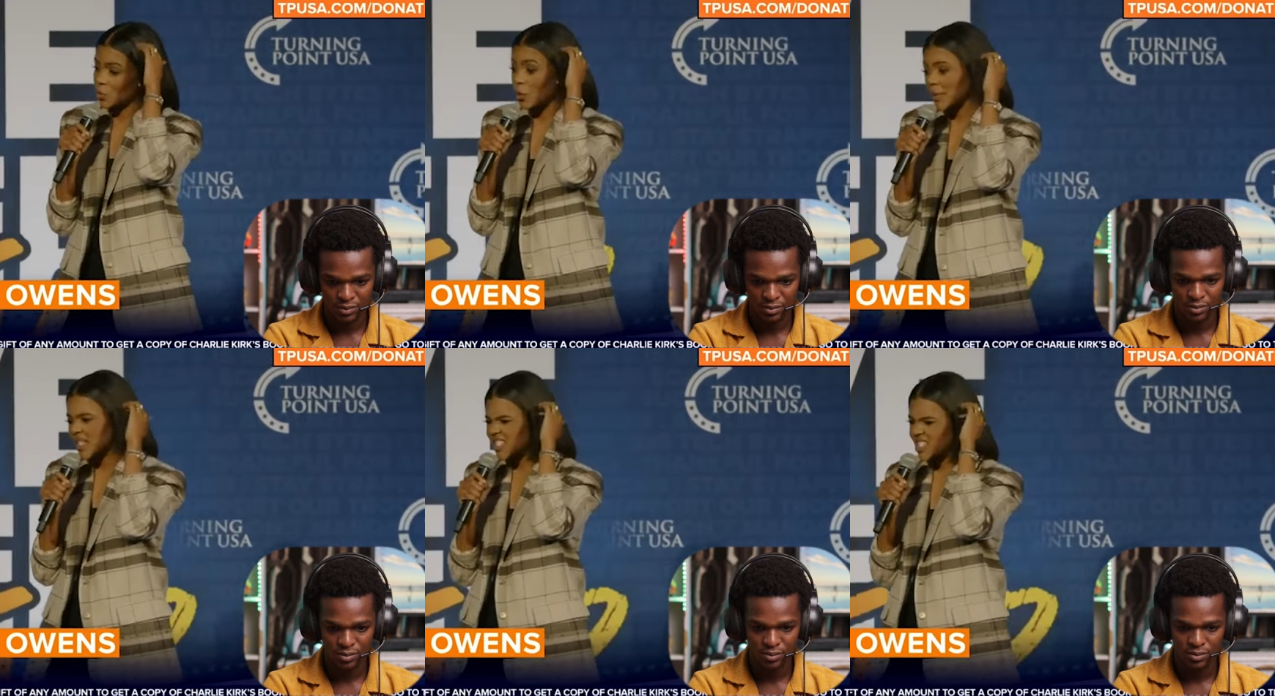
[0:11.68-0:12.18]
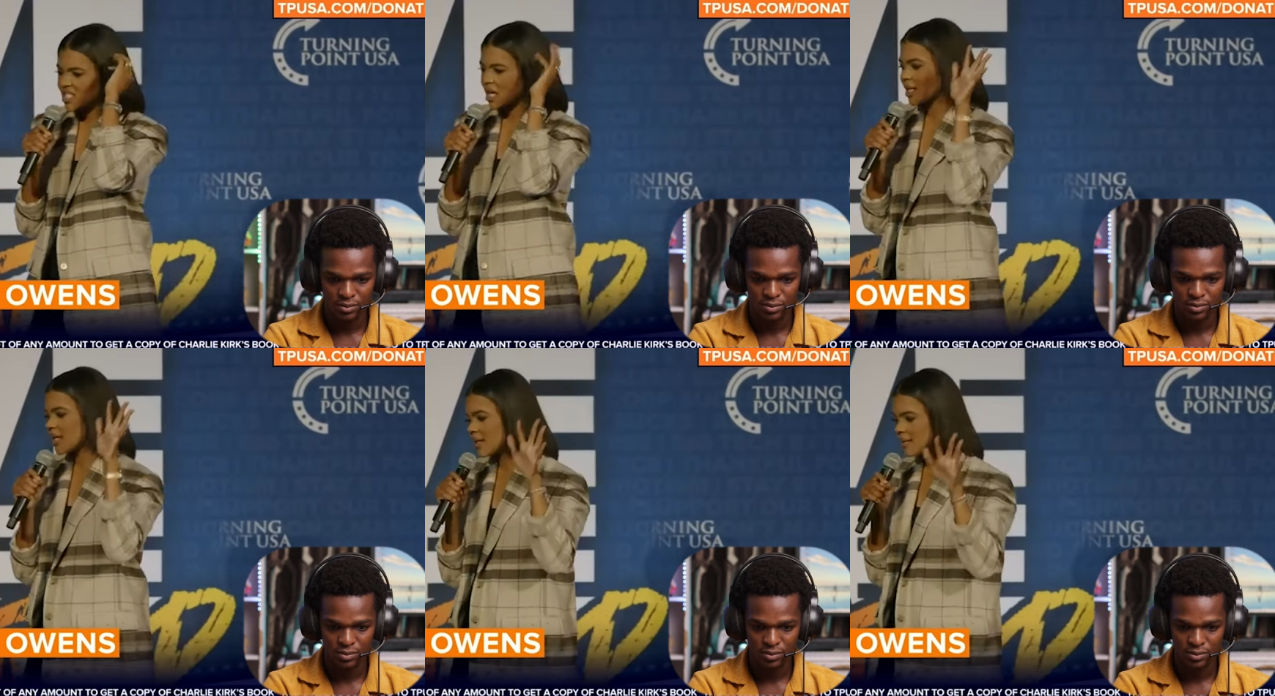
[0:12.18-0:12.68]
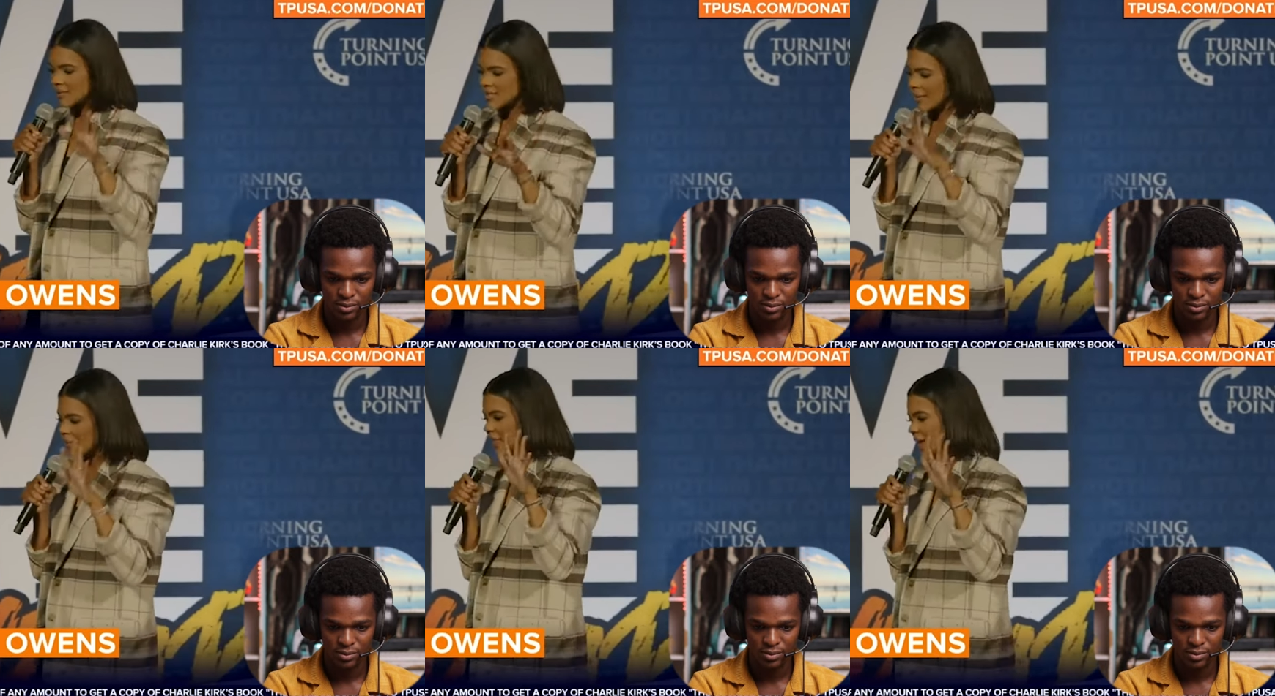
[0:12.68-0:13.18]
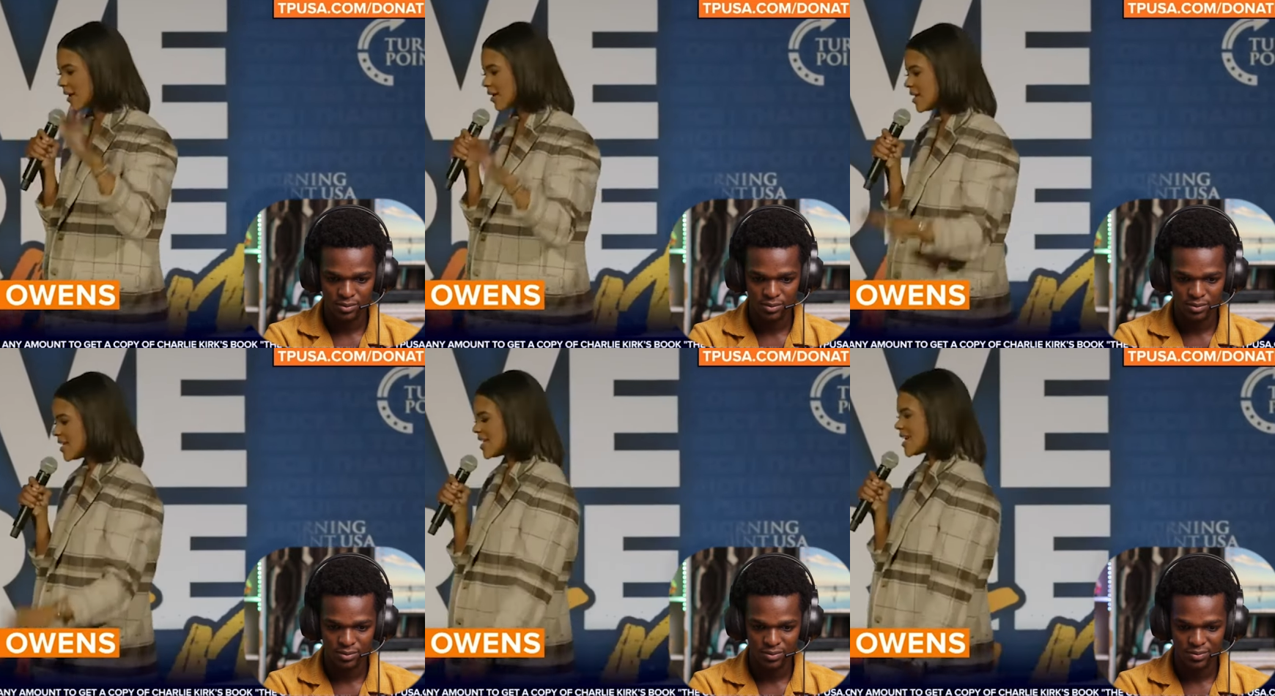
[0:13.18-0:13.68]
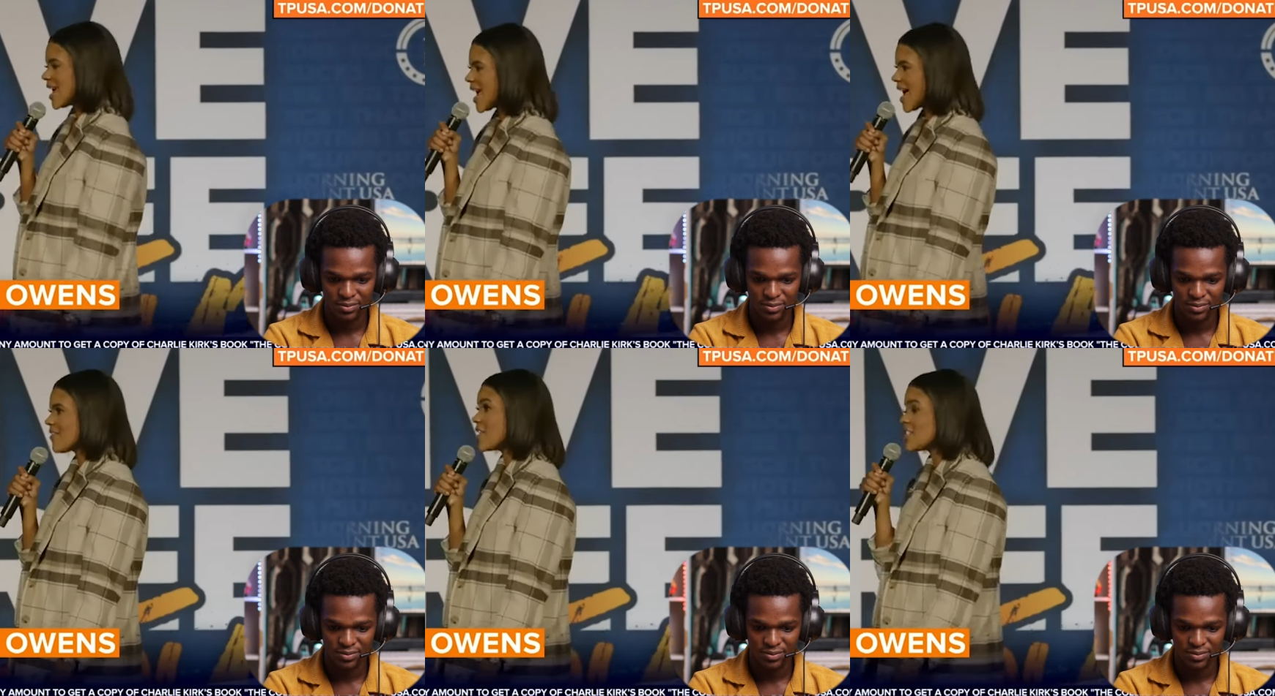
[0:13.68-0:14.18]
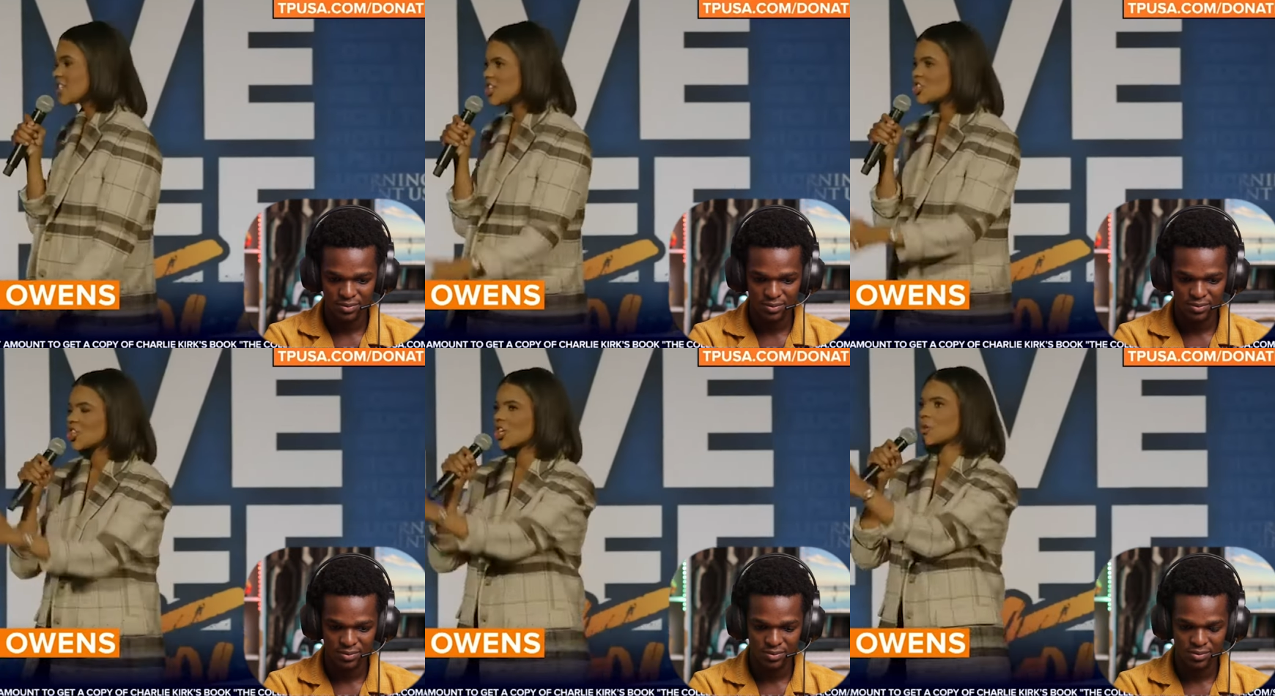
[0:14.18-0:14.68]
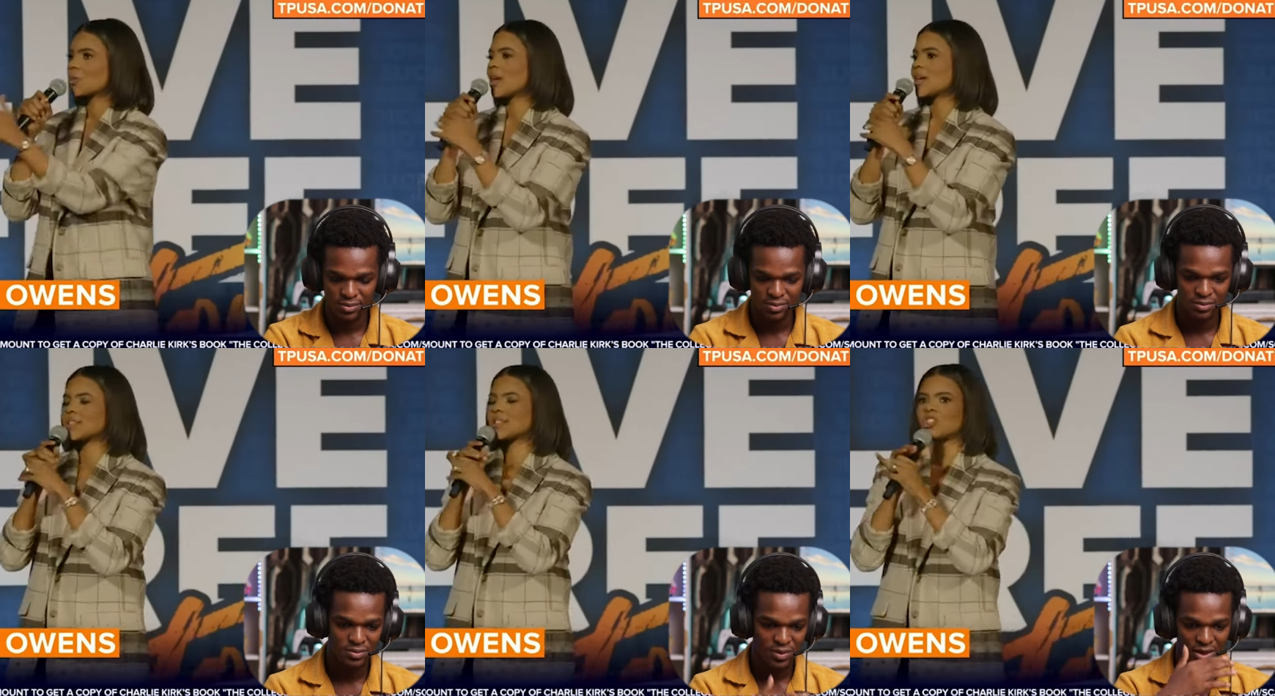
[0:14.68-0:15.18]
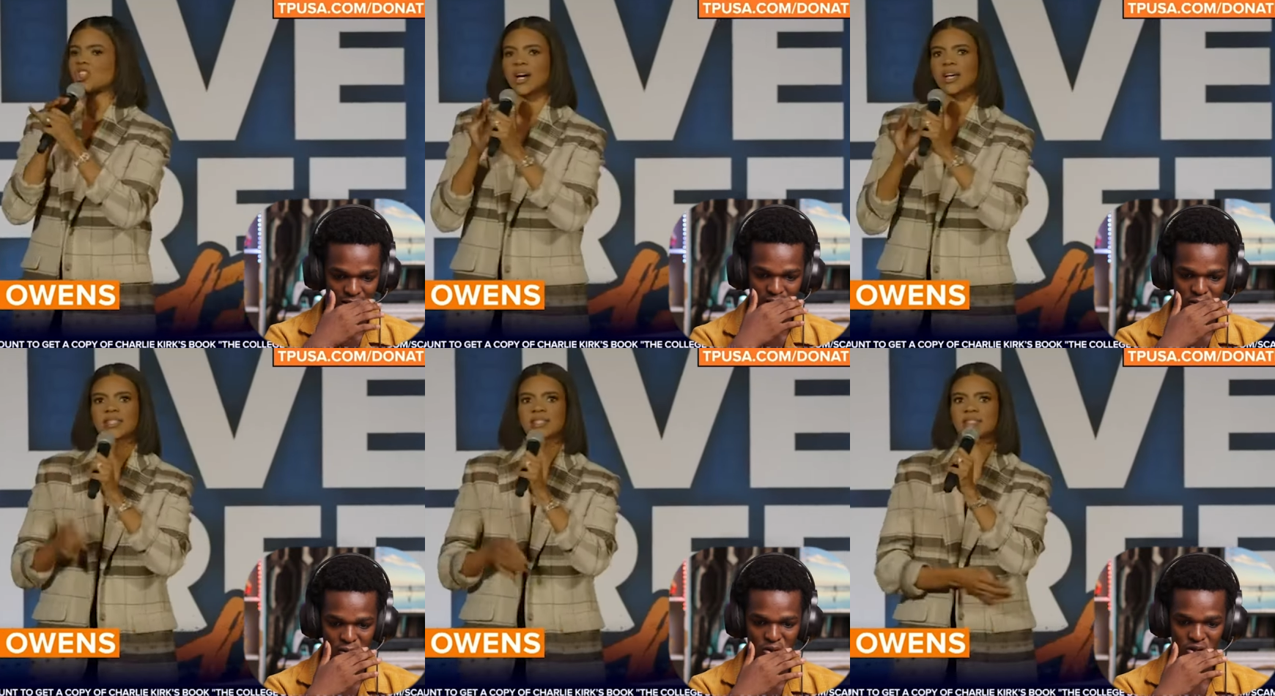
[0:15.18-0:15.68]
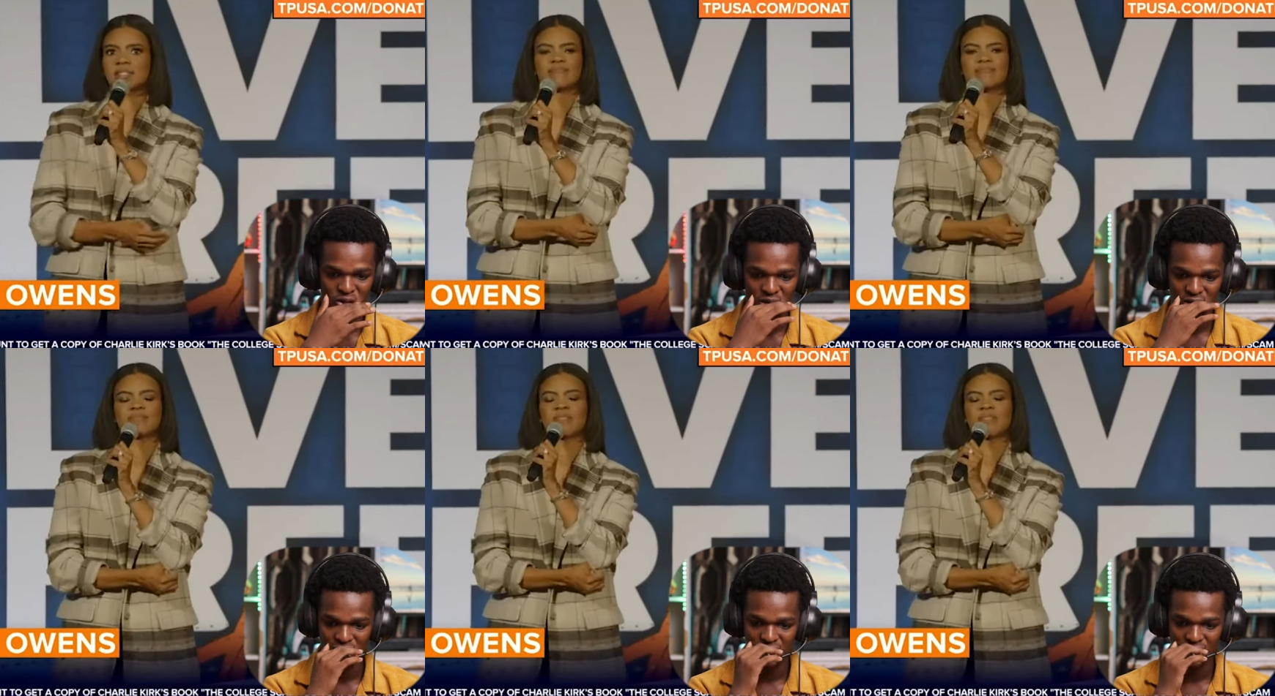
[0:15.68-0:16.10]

Speaker 1: Women's Study something. And the teacher was just,